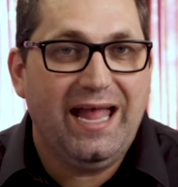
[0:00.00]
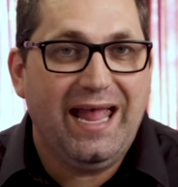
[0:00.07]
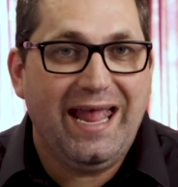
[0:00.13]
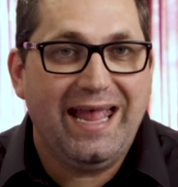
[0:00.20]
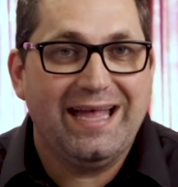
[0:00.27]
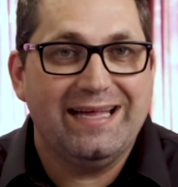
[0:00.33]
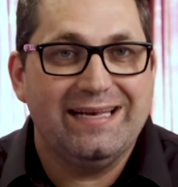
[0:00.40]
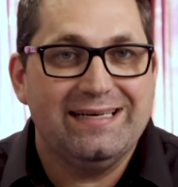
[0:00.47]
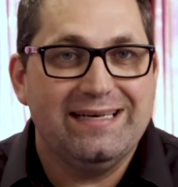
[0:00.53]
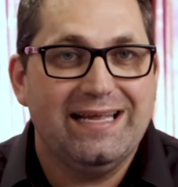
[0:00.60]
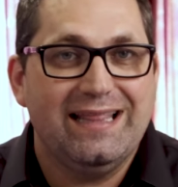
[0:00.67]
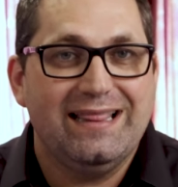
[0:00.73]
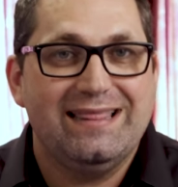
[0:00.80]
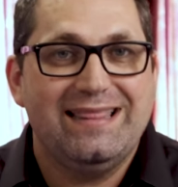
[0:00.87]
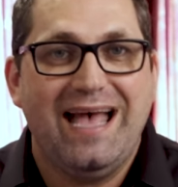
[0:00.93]
And
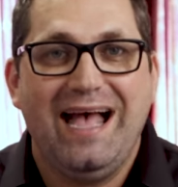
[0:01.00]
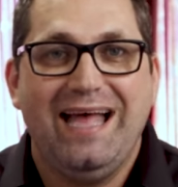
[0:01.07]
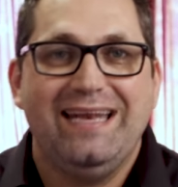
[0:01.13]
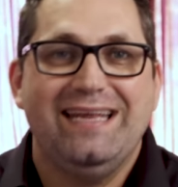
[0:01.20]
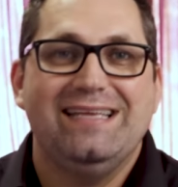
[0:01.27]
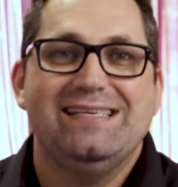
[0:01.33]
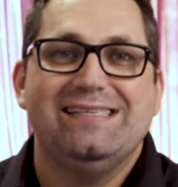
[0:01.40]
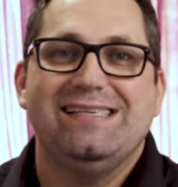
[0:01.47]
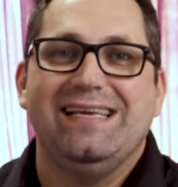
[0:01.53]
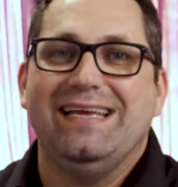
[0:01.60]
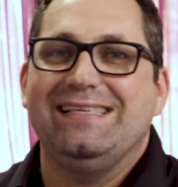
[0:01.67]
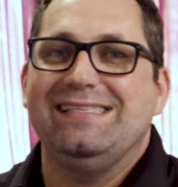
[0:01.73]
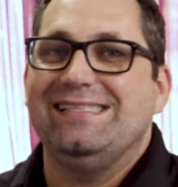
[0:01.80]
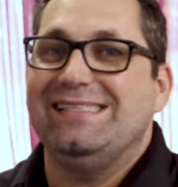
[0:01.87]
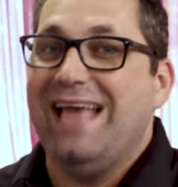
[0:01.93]
that is
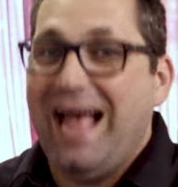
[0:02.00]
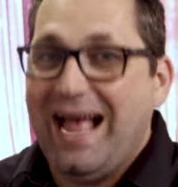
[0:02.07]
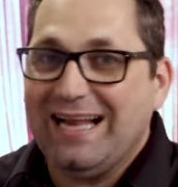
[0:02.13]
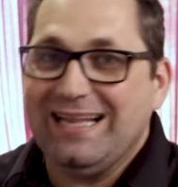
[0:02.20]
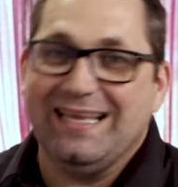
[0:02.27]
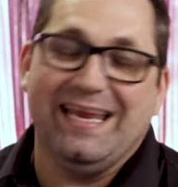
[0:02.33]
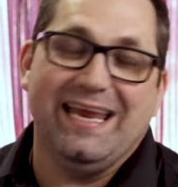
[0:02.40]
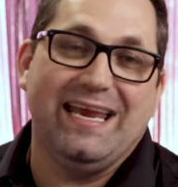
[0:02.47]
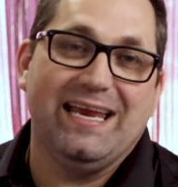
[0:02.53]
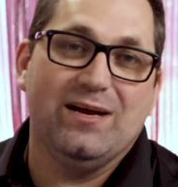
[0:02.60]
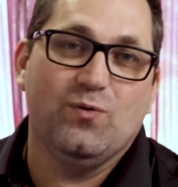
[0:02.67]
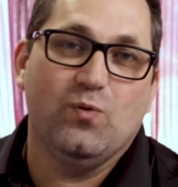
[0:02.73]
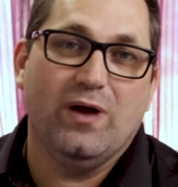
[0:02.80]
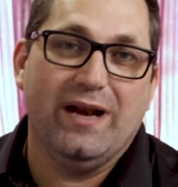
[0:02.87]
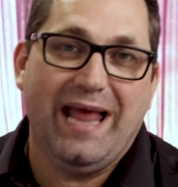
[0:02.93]
exactly
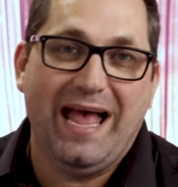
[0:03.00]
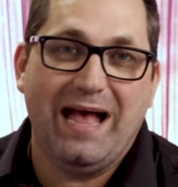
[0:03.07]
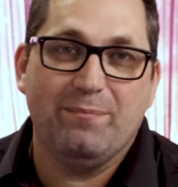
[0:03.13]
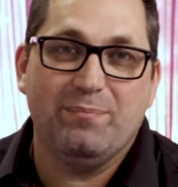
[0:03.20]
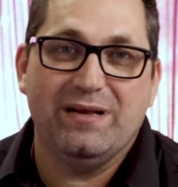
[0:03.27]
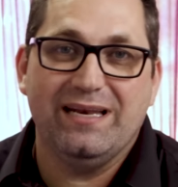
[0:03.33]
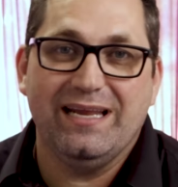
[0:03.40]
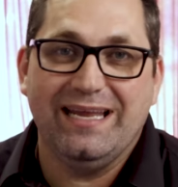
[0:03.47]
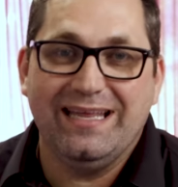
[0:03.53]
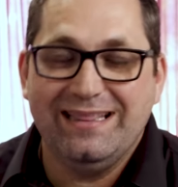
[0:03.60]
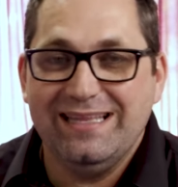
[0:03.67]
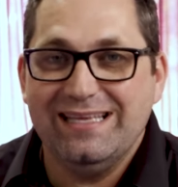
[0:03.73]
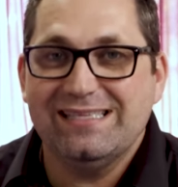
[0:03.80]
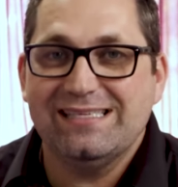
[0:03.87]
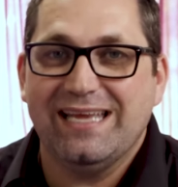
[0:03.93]
what happened
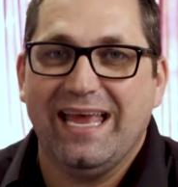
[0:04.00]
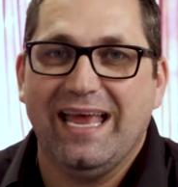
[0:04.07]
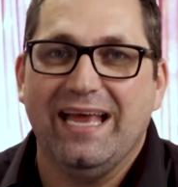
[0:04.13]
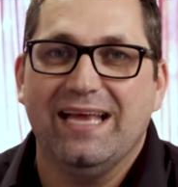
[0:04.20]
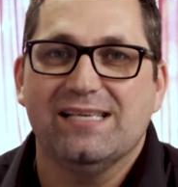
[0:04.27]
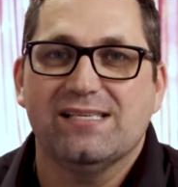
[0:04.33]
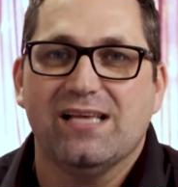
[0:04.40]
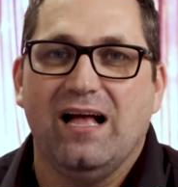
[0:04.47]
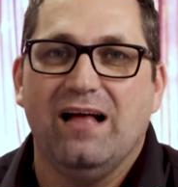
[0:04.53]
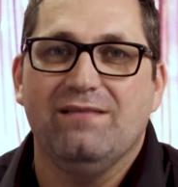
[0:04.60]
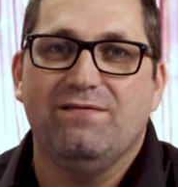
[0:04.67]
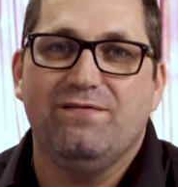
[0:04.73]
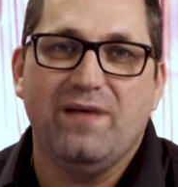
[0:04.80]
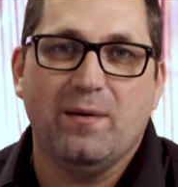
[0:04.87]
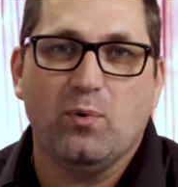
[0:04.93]
in this case on
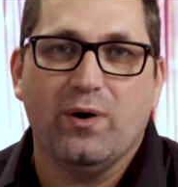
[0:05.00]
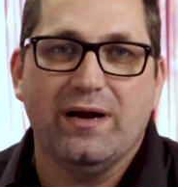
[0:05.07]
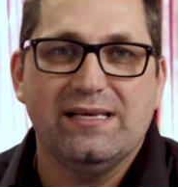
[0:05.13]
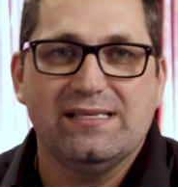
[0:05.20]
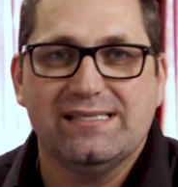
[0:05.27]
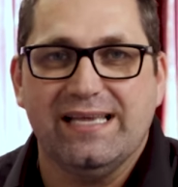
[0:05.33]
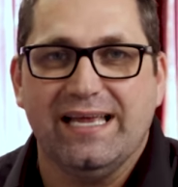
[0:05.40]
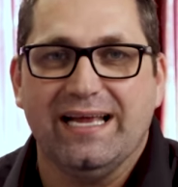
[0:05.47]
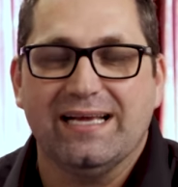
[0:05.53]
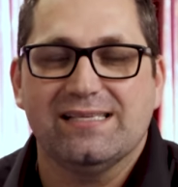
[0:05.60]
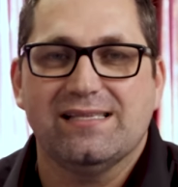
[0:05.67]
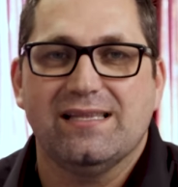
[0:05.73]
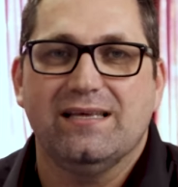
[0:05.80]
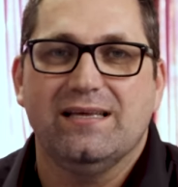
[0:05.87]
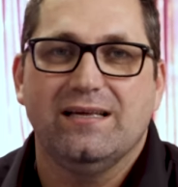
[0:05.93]
February
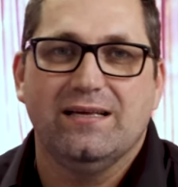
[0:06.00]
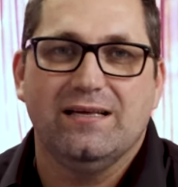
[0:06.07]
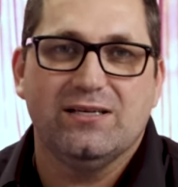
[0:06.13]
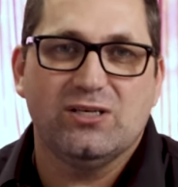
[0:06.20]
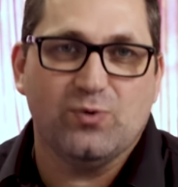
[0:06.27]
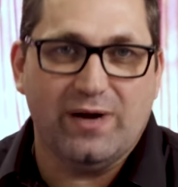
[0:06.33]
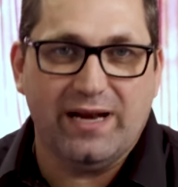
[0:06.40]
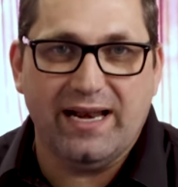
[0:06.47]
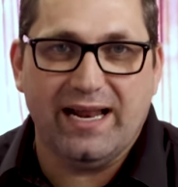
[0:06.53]
sixth, twenty